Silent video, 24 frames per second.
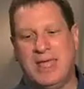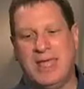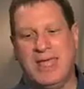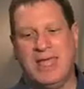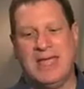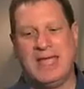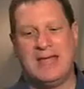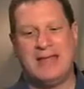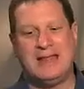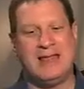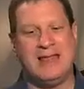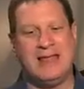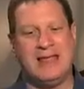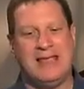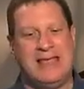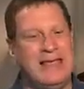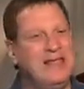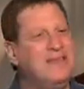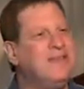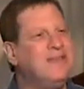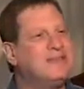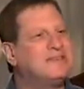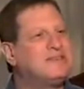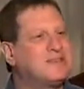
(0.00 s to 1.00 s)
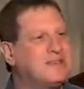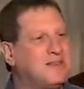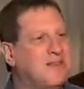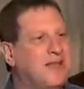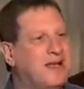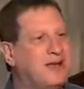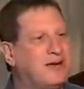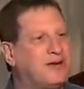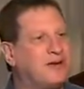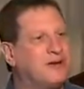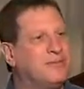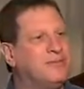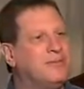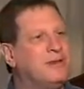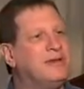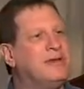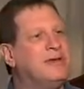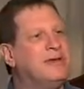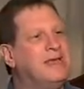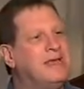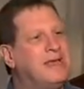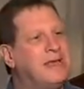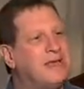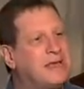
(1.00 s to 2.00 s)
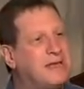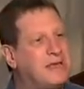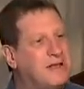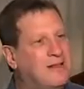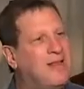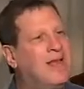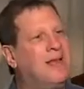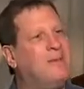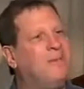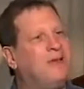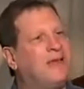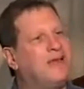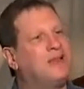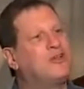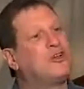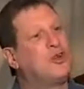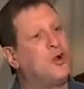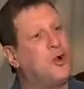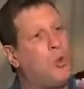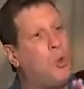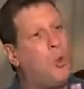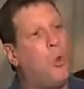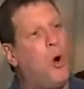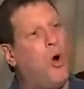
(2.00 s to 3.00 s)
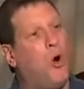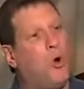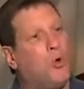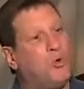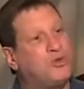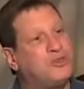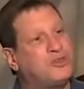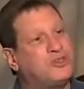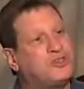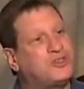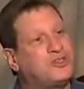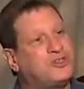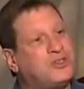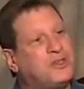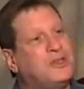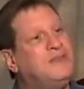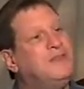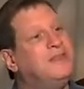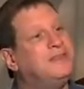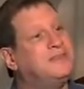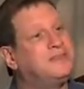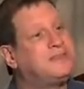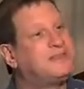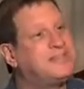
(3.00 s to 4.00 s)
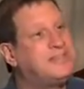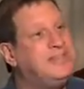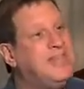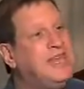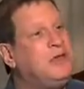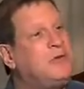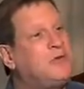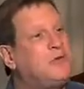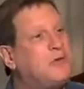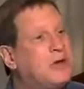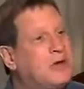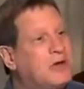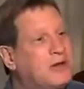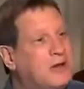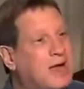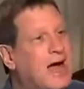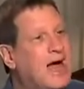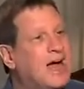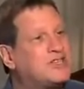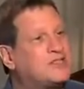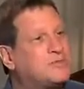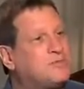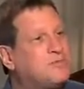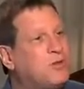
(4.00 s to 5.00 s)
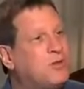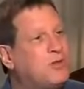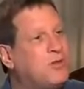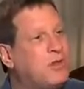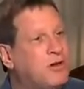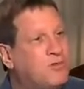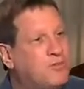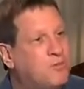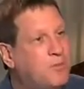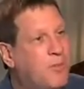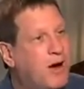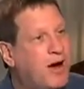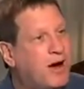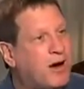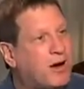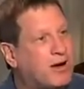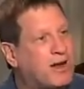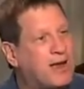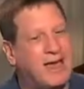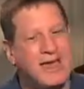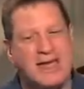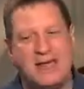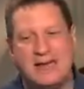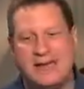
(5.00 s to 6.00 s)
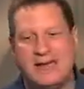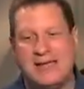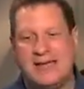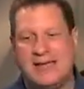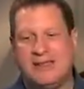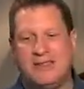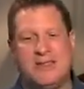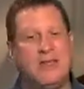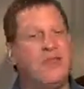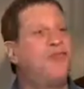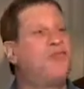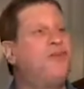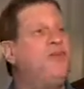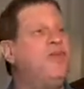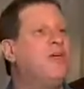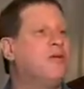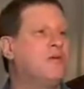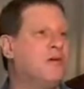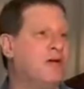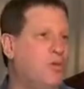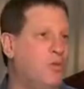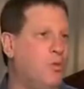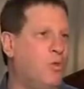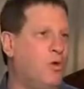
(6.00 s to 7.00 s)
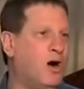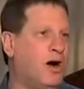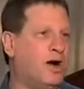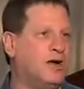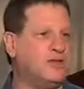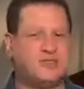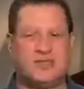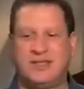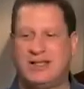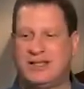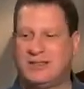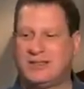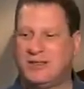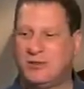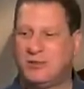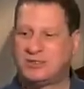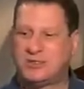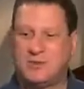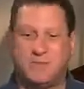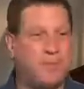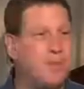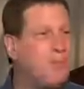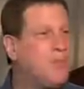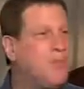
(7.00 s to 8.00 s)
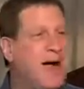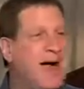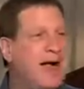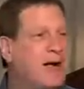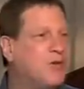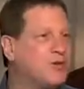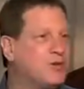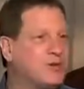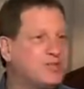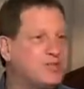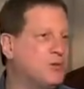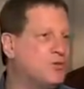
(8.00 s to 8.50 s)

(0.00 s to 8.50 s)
And in this letter, Clement quotes the secret gospel of Mark. And the theory was that there was a papyrus